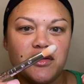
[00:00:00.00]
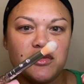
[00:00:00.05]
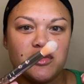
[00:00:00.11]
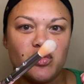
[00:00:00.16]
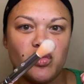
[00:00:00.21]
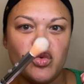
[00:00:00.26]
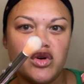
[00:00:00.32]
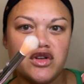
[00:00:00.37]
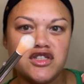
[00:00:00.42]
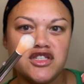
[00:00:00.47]
was
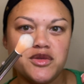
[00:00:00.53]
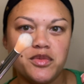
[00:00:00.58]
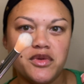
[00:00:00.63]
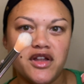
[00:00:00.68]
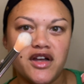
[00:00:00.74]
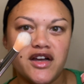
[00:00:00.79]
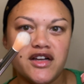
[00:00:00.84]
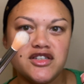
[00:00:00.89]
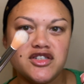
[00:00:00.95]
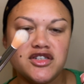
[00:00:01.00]
1
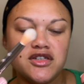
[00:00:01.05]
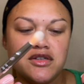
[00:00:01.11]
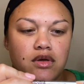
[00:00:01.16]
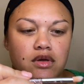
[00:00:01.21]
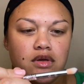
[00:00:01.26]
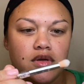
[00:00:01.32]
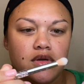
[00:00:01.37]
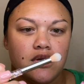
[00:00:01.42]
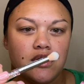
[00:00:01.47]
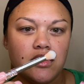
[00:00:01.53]
splotch.
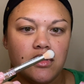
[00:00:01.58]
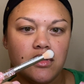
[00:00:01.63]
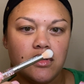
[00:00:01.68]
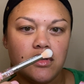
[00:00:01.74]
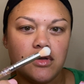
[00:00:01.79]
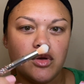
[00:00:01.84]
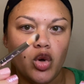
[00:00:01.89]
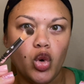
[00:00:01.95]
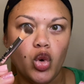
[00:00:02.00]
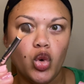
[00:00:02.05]

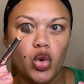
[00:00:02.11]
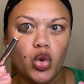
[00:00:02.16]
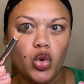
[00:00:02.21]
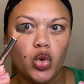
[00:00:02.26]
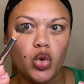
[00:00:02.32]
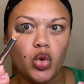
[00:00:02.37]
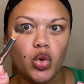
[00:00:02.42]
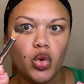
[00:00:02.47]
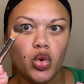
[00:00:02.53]
Ooh.